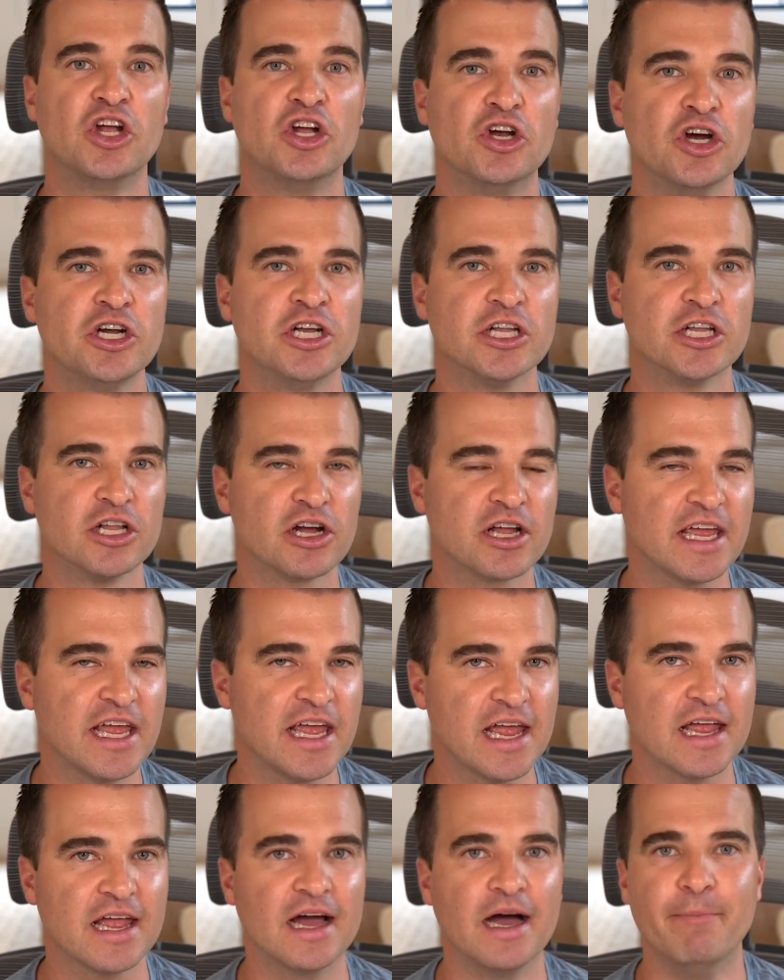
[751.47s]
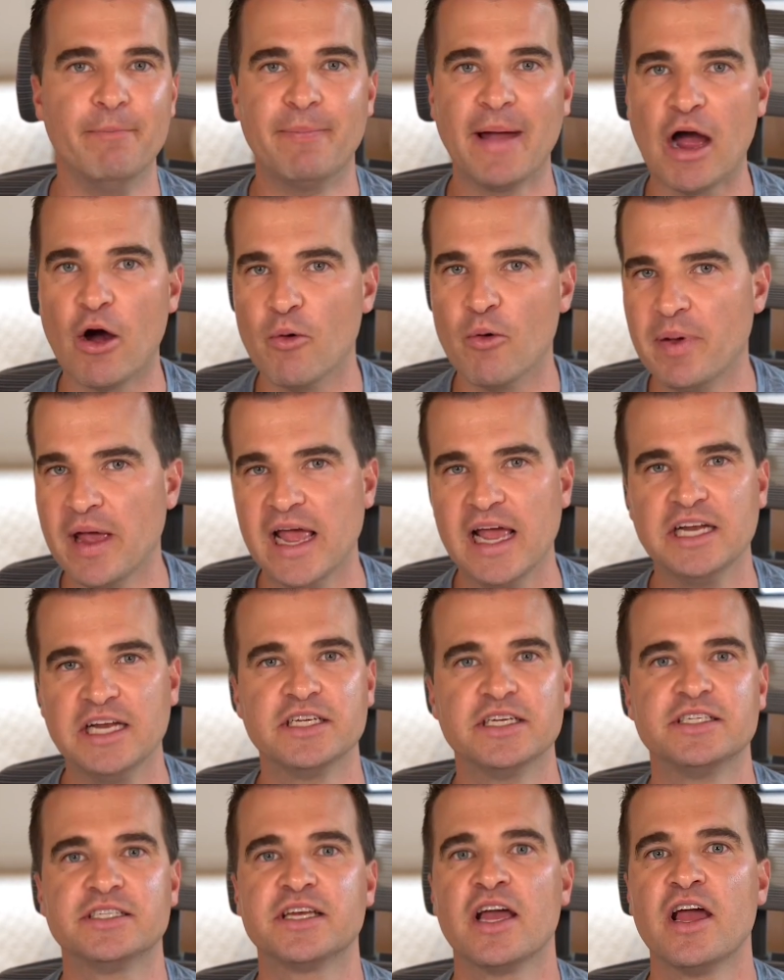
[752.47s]
good looking about
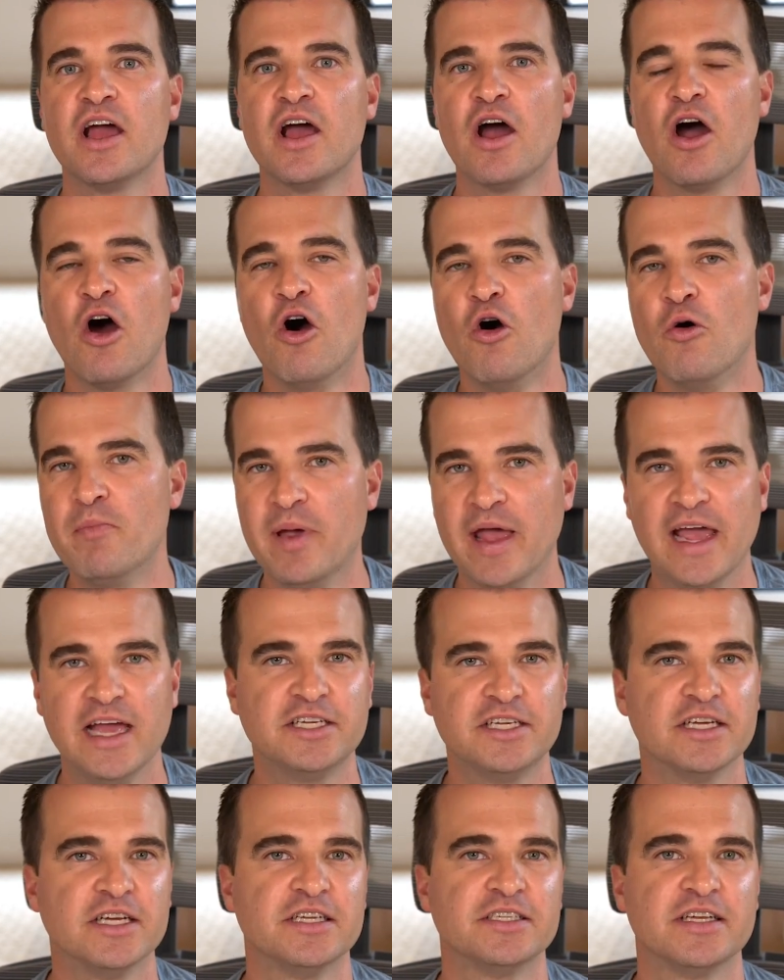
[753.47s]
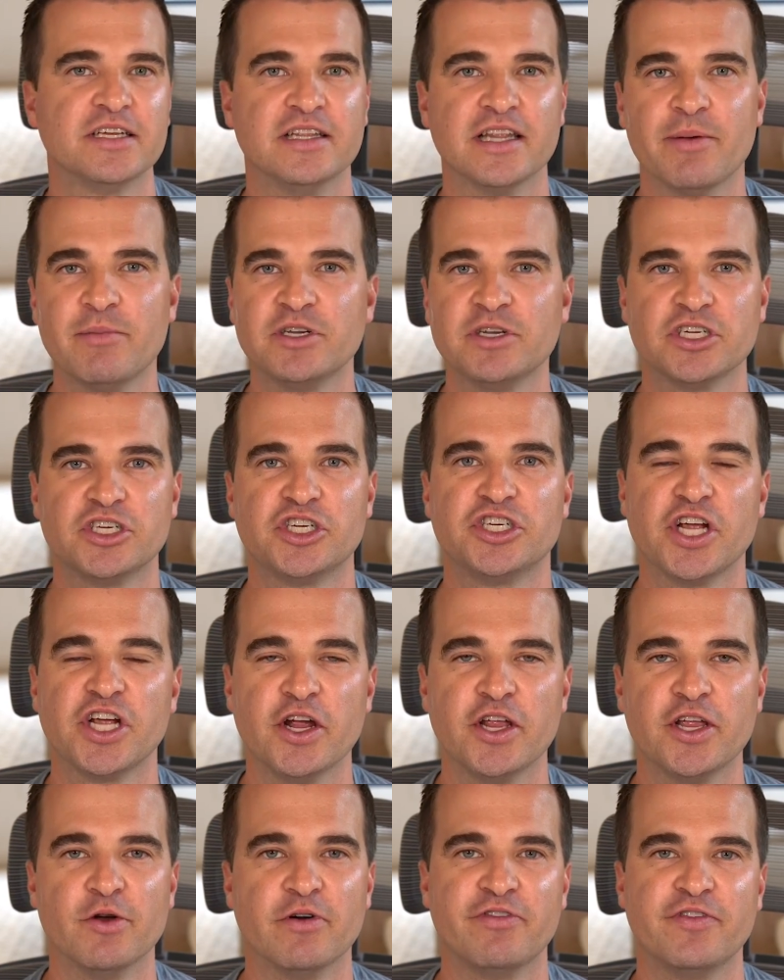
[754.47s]
pages, home pages. And let me just
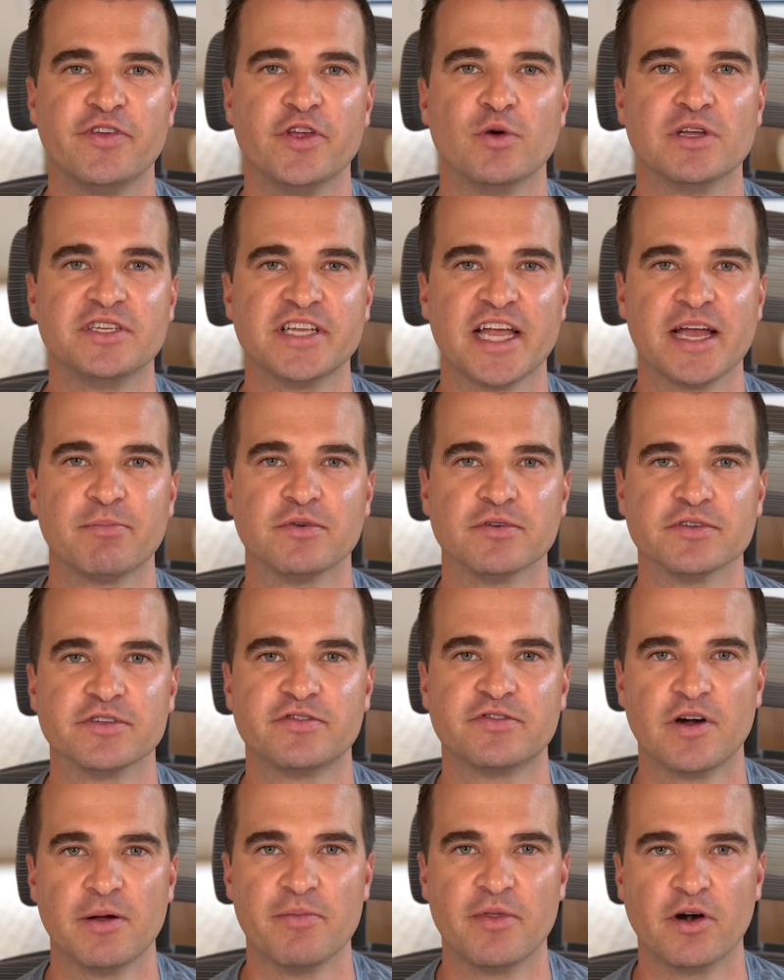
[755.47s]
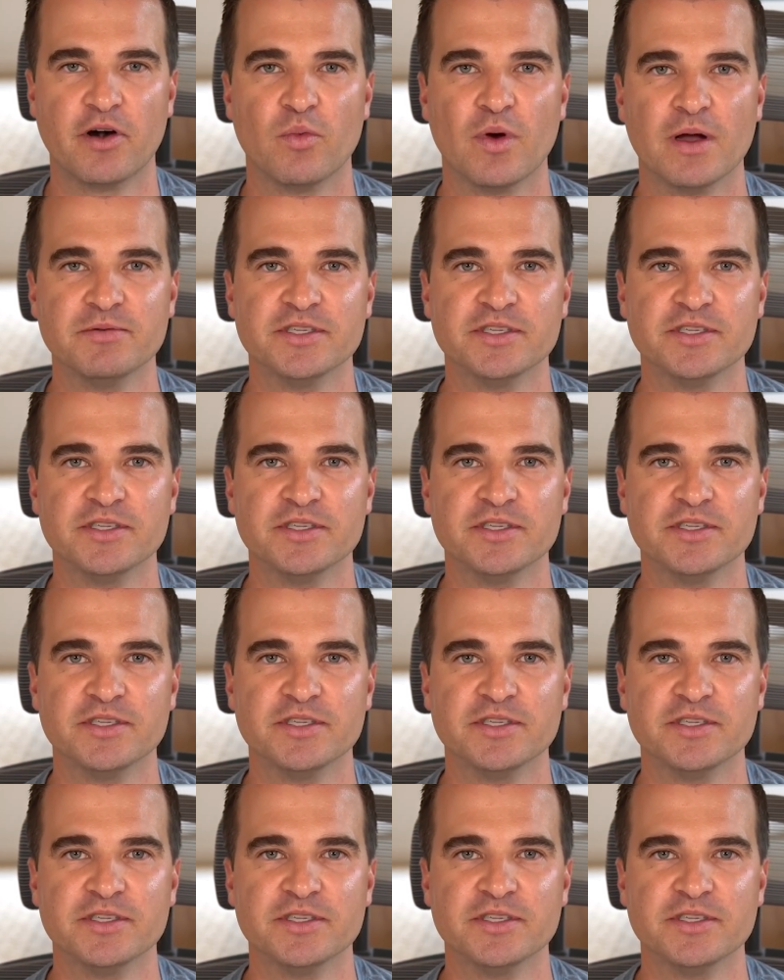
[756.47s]
show you a few examples from their